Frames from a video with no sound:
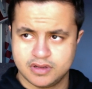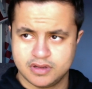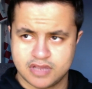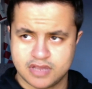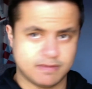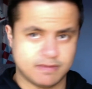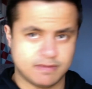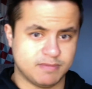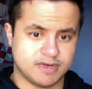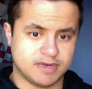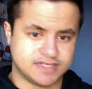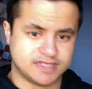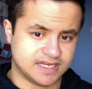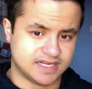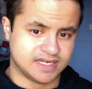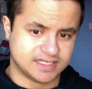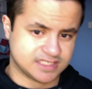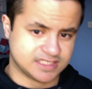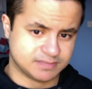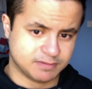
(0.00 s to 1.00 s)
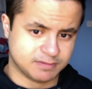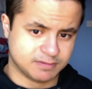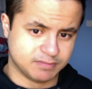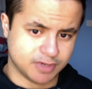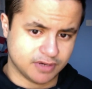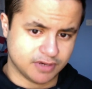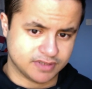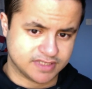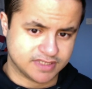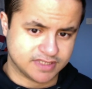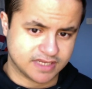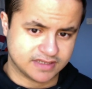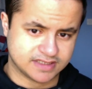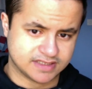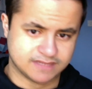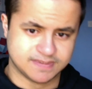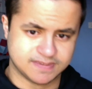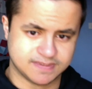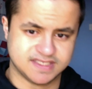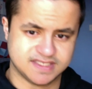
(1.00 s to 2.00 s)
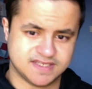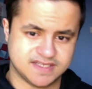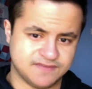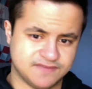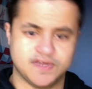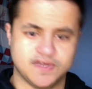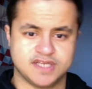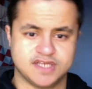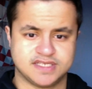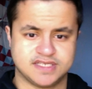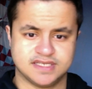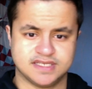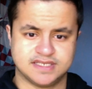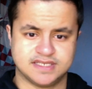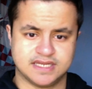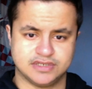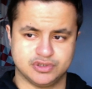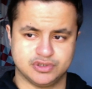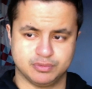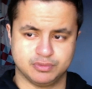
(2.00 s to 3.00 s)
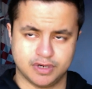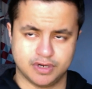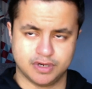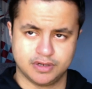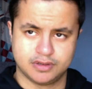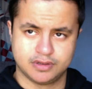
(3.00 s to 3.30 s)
Emi Martinez has been below standards ever since the first international break.